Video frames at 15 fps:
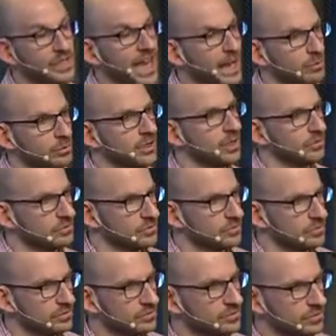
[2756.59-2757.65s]

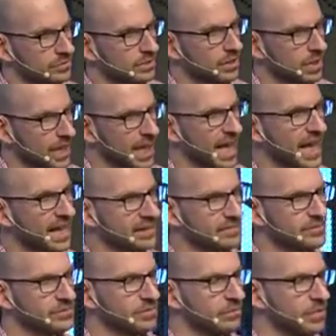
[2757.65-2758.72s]
outcomes
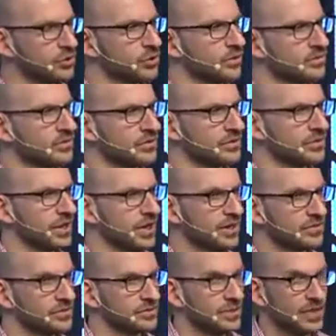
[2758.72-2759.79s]
as the measure of
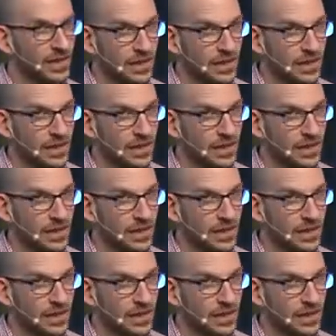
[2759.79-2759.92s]
success,